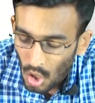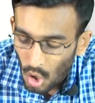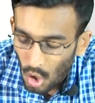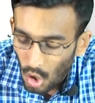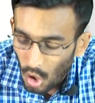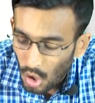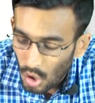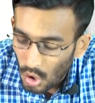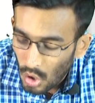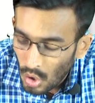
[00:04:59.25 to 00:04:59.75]

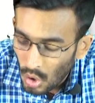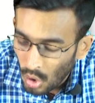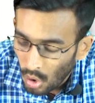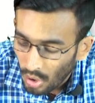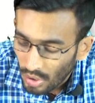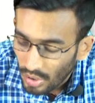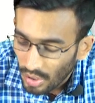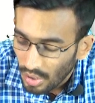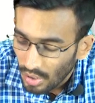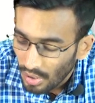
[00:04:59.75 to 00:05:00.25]
or
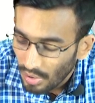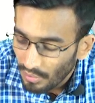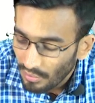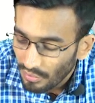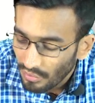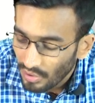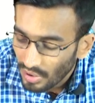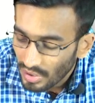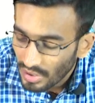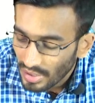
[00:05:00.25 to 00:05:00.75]
not
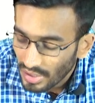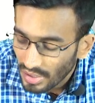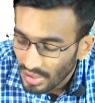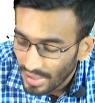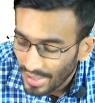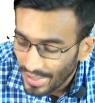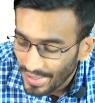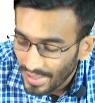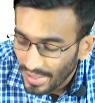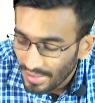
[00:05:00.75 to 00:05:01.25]
for the year
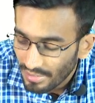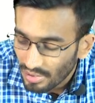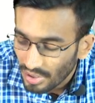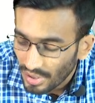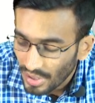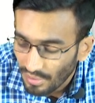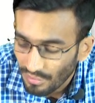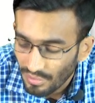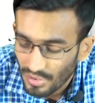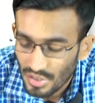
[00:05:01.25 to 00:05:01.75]
ended
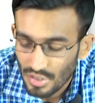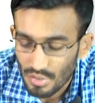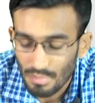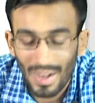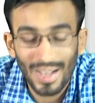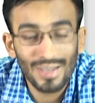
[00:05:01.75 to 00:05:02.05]
31st March